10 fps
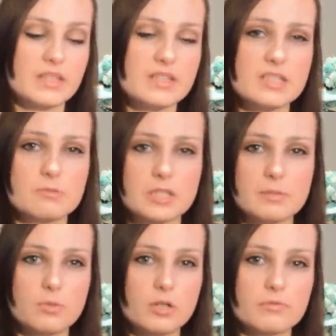This is really
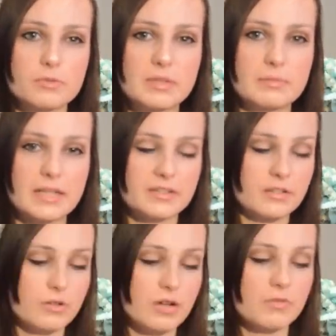important for me to make a
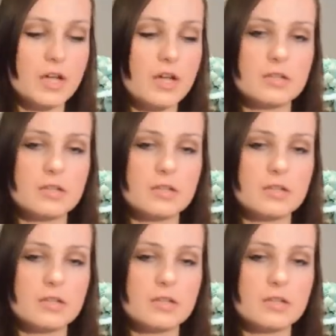note of.